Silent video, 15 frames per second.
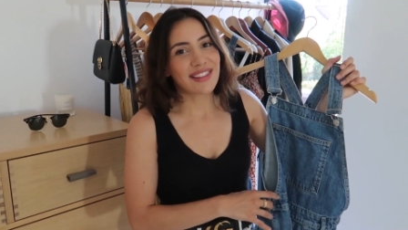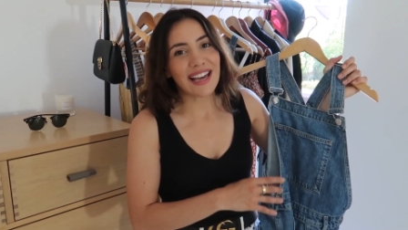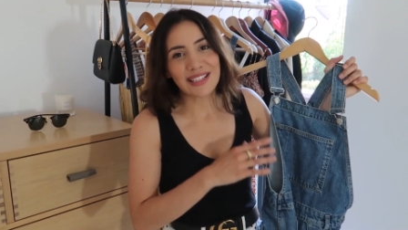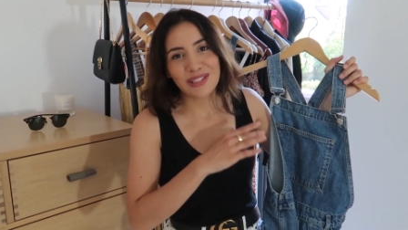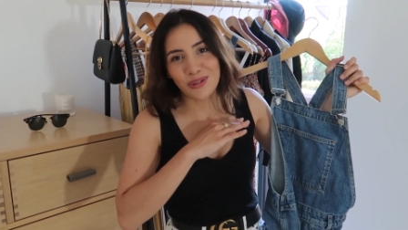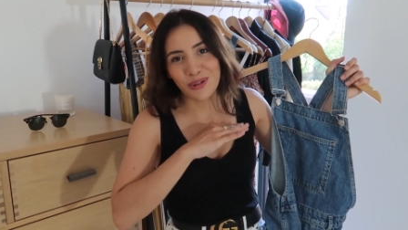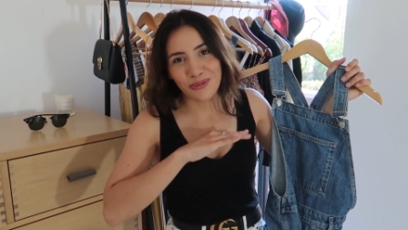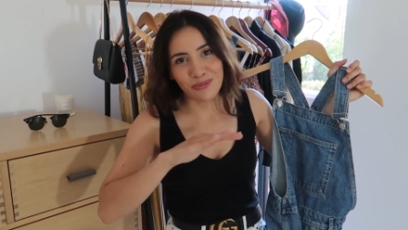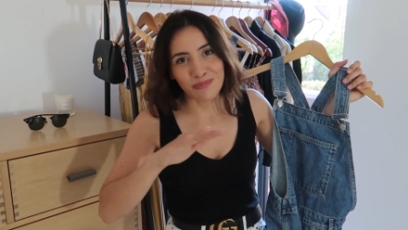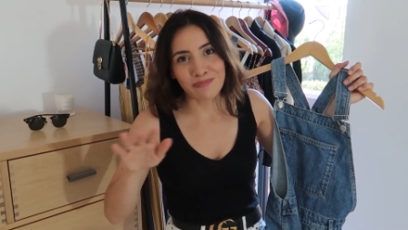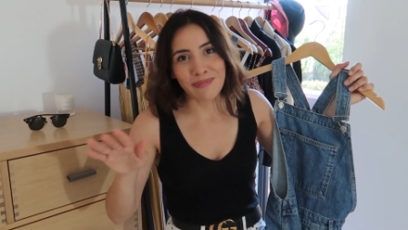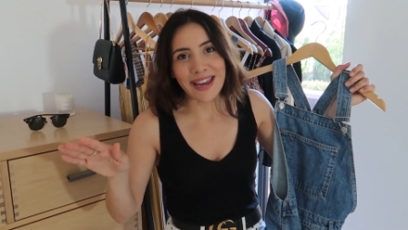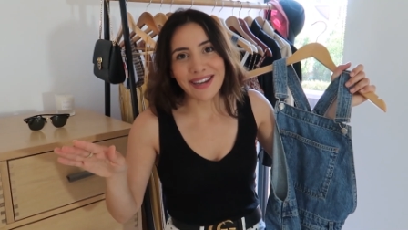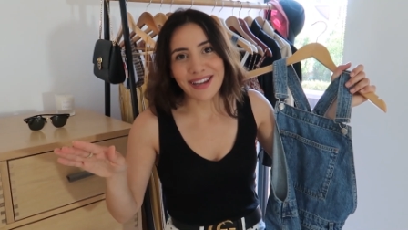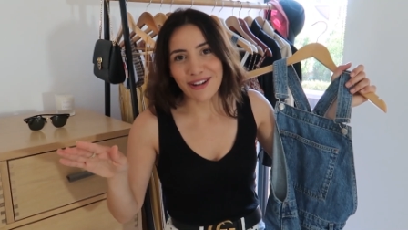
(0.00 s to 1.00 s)
that sort of
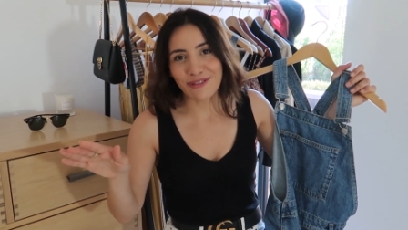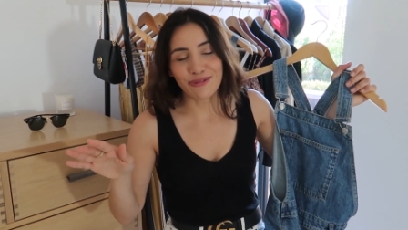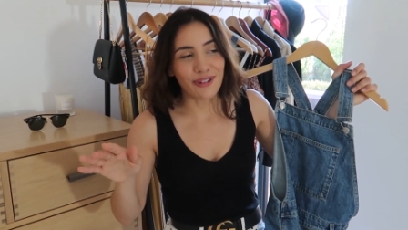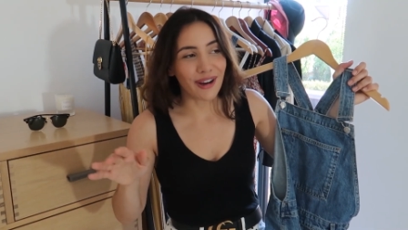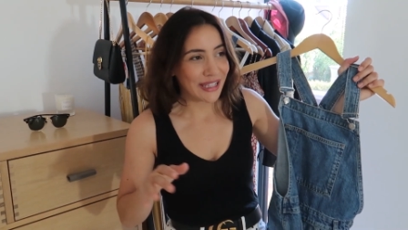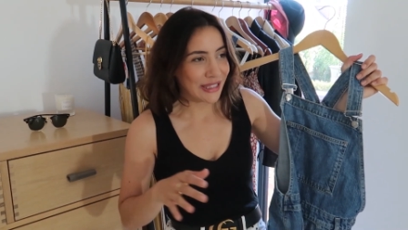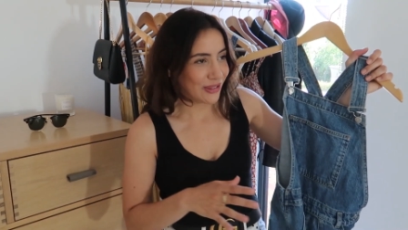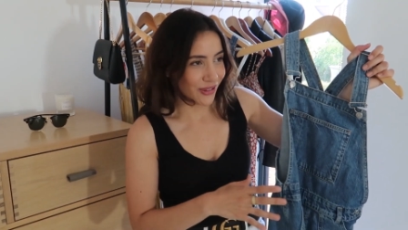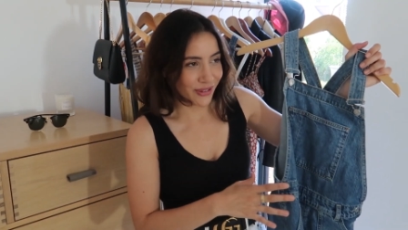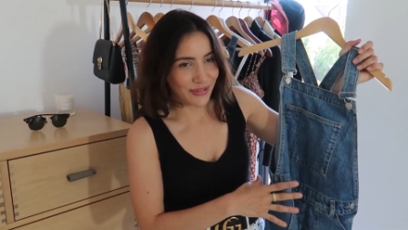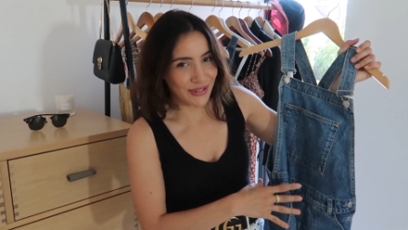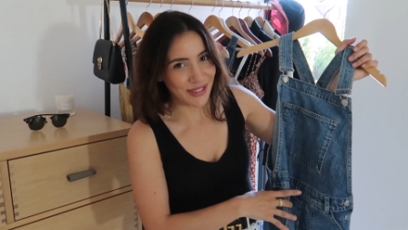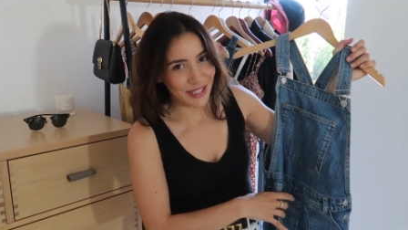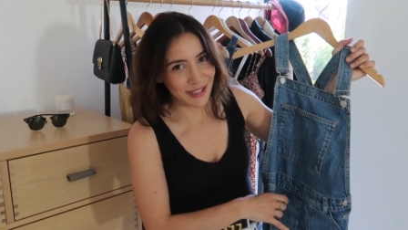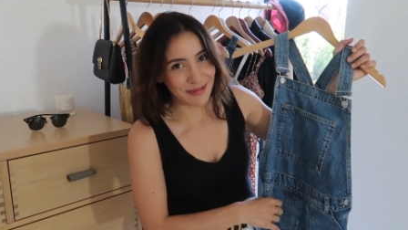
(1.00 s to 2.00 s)
made it a write-off
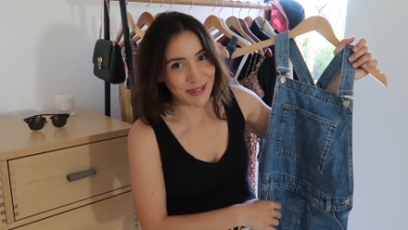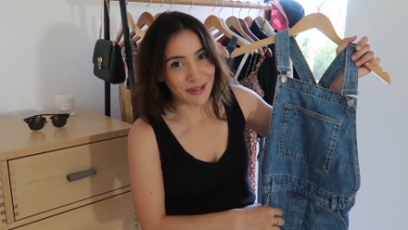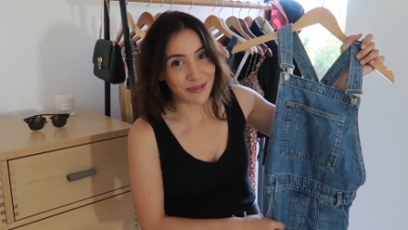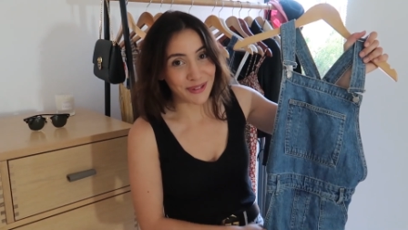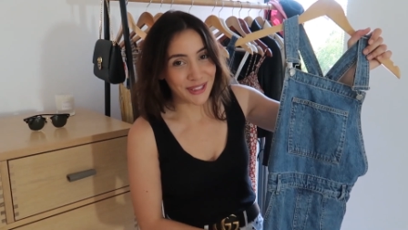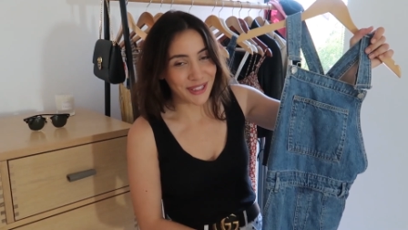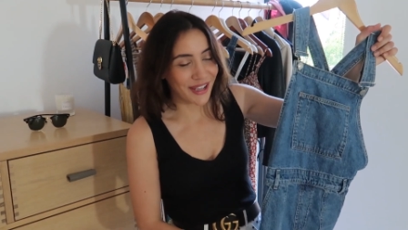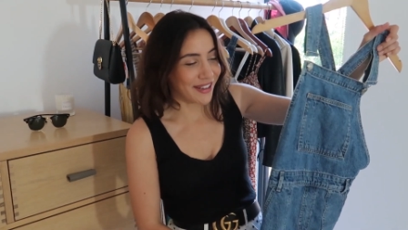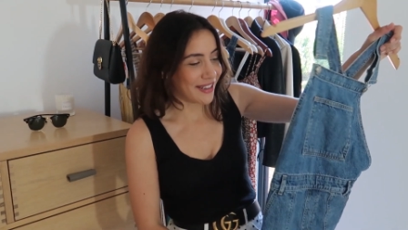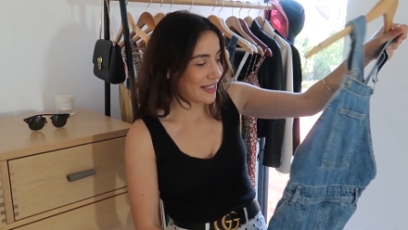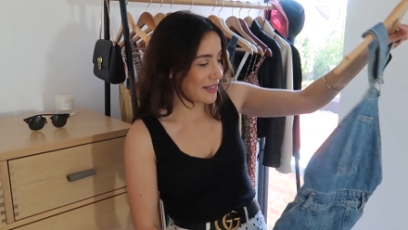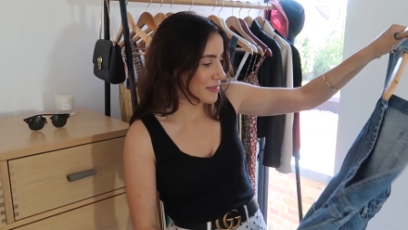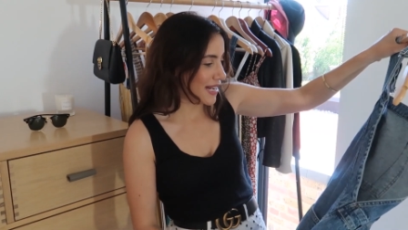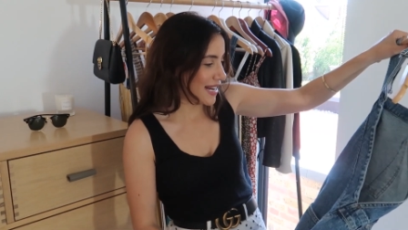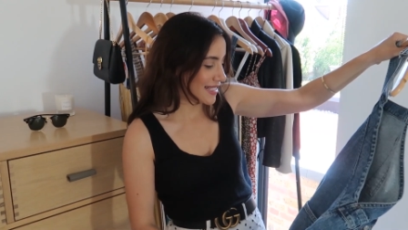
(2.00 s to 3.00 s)
in terms of returning
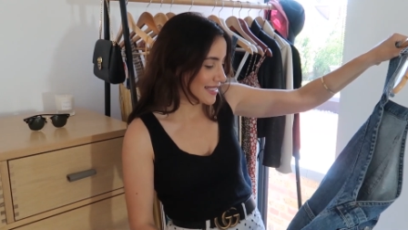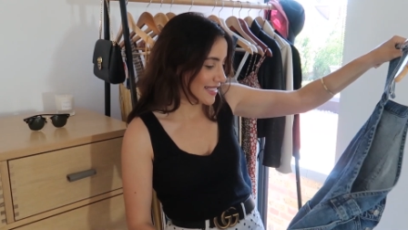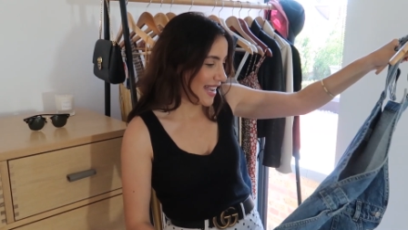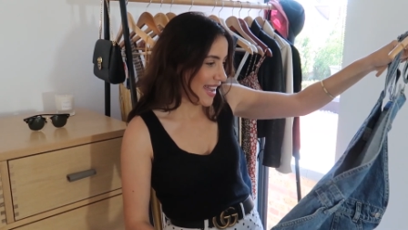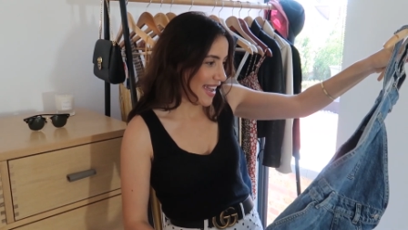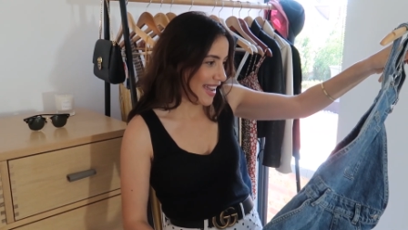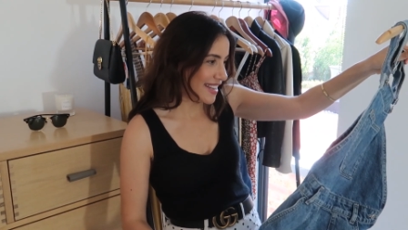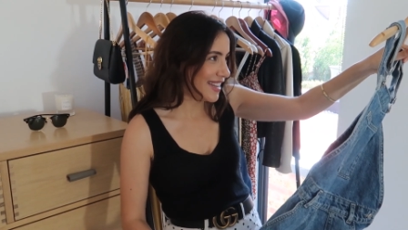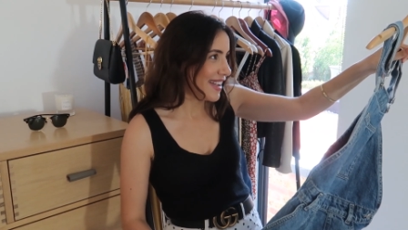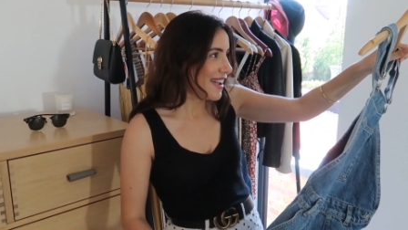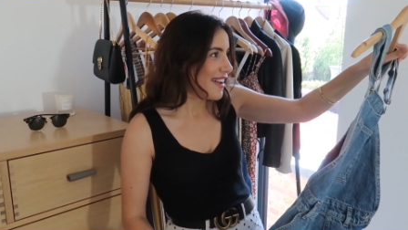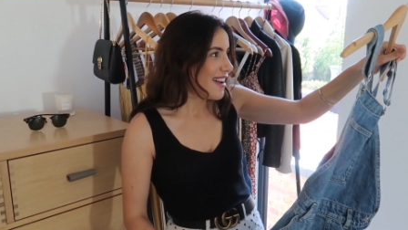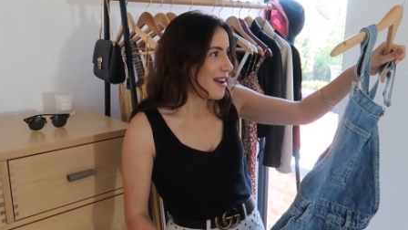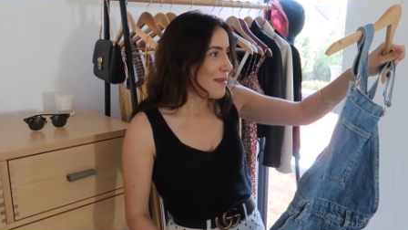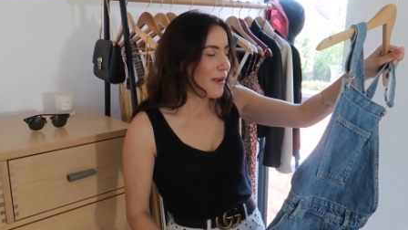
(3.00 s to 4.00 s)
them the next day.
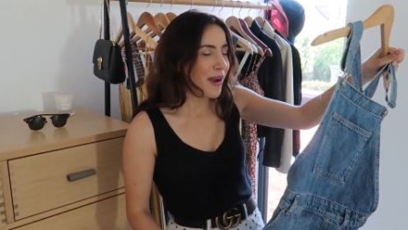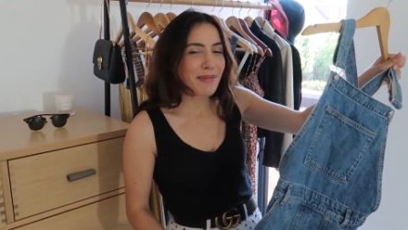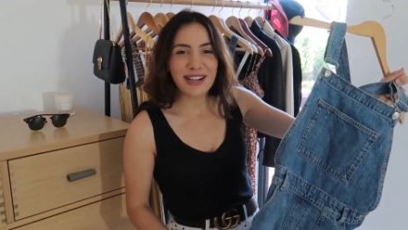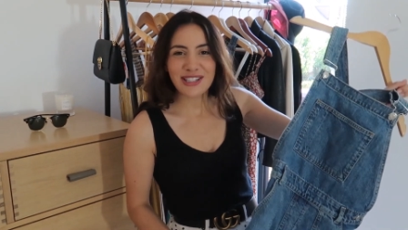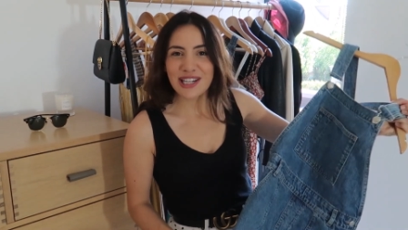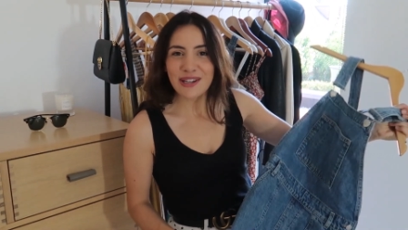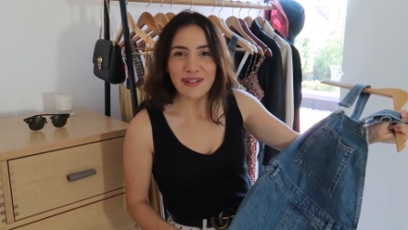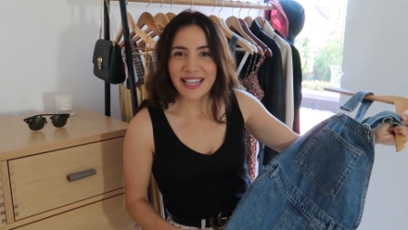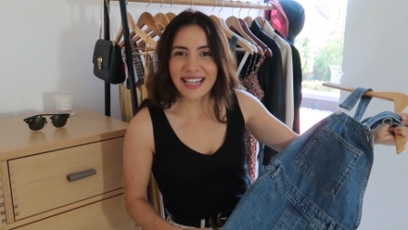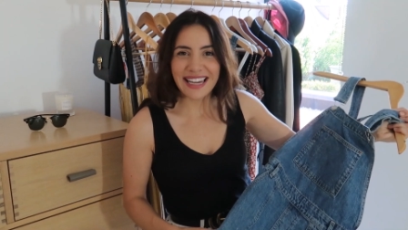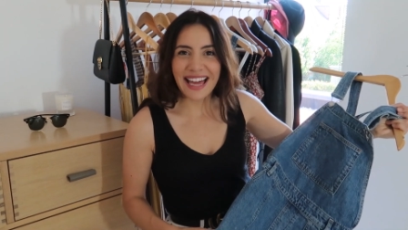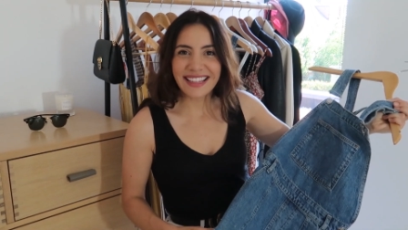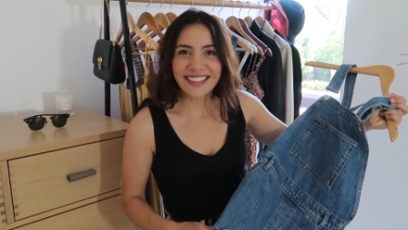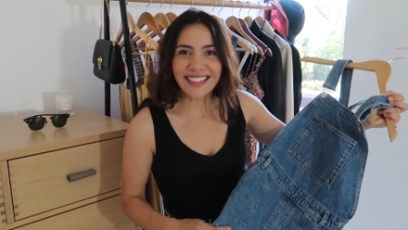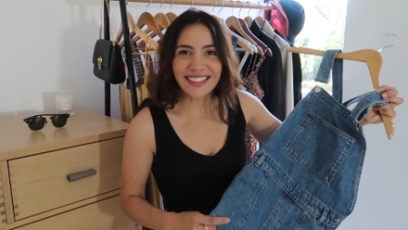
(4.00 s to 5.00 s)
But I'm actually really
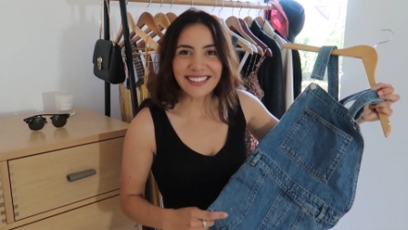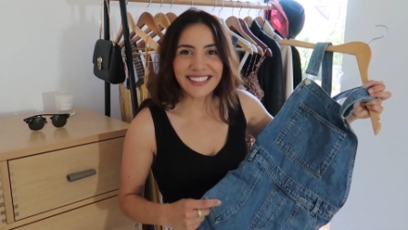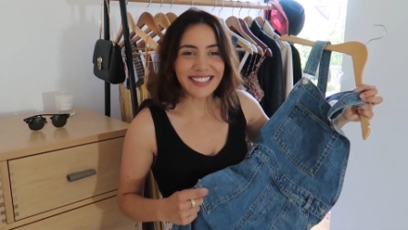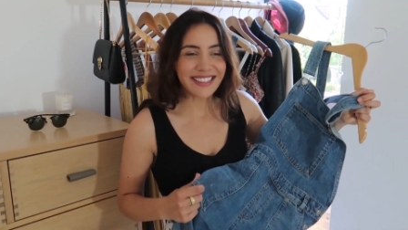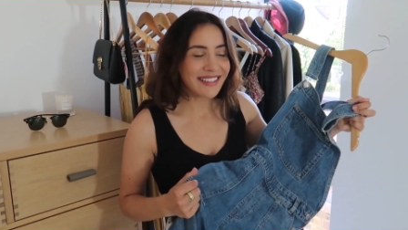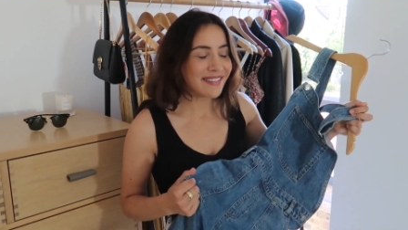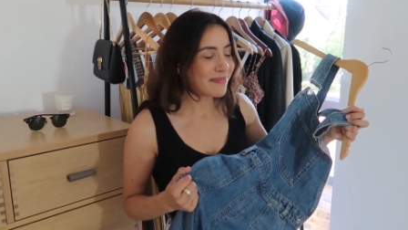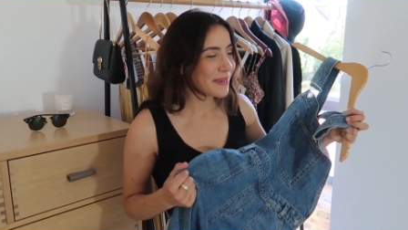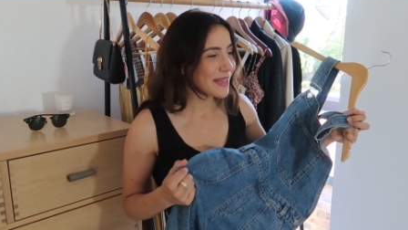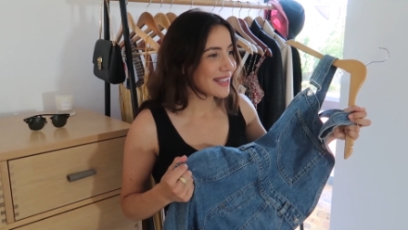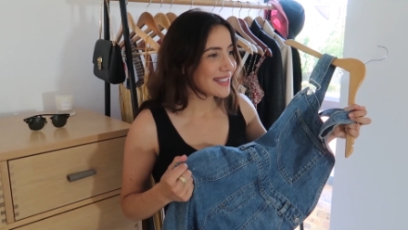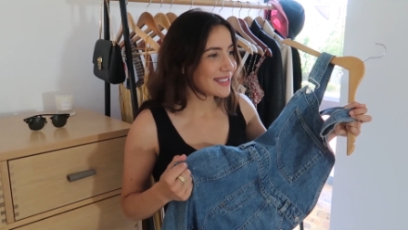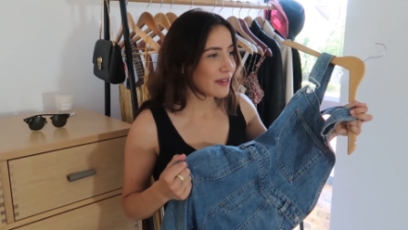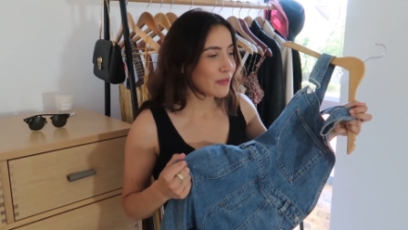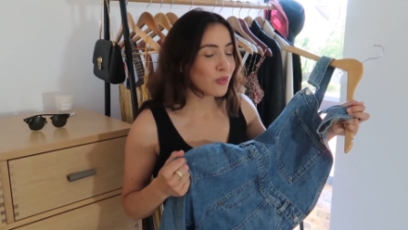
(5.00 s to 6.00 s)
glad that I didn't,
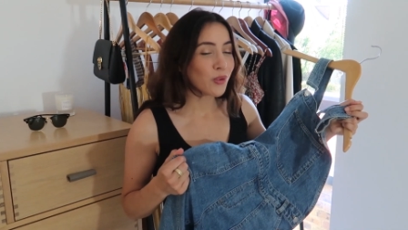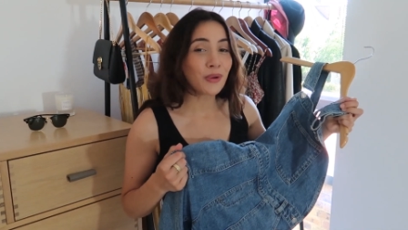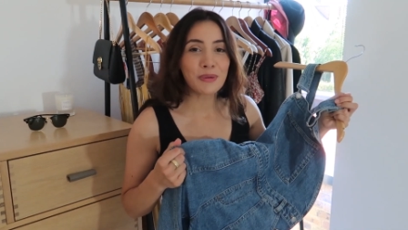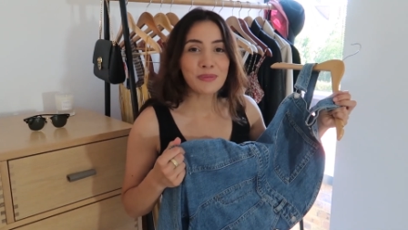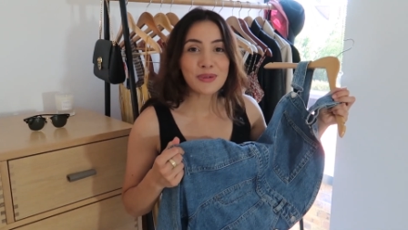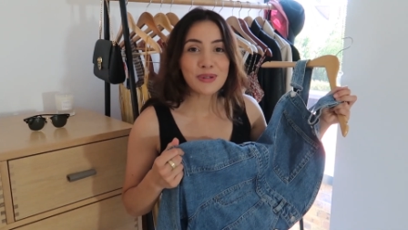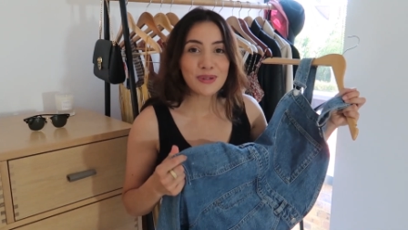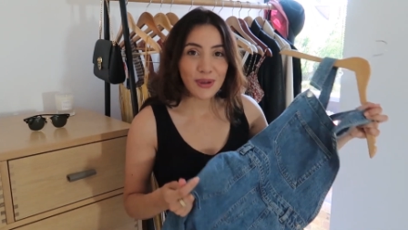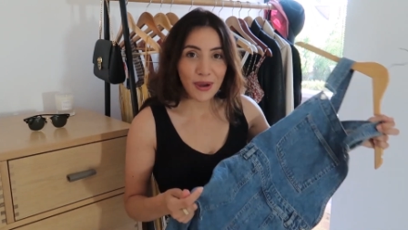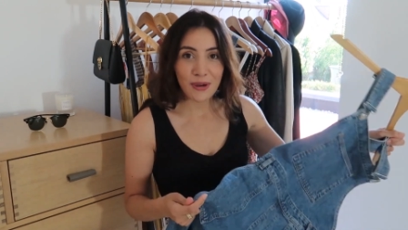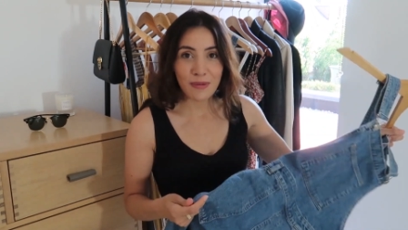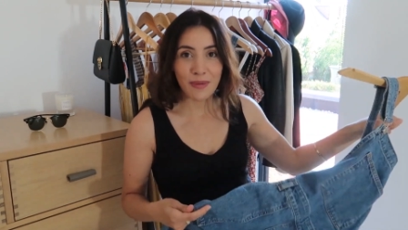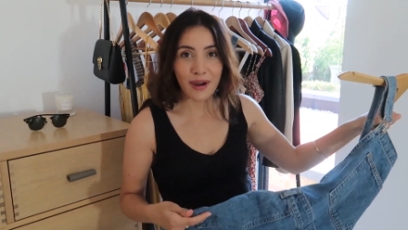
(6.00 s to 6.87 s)
because I've worn them so